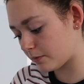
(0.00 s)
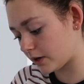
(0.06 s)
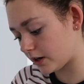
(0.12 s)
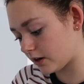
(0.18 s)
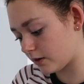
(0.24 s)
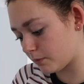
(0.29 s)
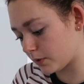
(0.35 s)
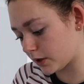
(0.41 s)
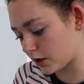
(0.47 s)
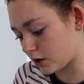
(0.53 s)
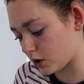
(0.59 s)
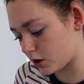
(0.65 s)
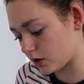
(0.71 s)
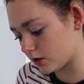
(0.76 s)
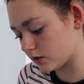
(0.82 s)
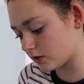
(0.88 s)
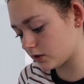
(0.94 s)
my bottle
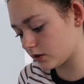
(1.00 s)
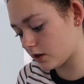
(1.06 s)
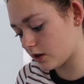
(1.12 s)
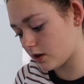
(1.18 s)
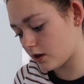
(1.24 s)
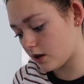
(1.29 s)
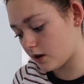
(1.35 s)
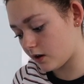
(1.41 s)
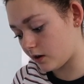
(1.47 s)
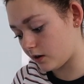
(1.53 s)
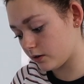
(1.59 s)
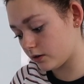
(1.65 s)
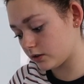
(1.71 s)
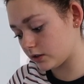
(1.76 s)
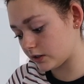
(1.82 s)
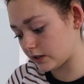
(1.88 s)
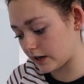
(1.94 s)
because I
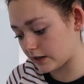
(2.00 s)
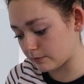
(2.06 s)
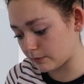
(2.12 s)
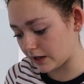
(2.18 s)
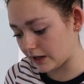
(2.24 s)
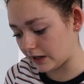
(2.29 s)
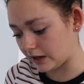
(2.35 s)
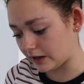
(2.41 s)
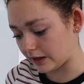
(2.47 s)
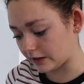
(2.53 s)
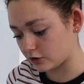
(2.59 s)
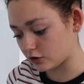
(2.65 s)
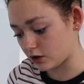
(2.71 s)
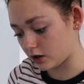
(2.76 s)
wanted to taste mainly like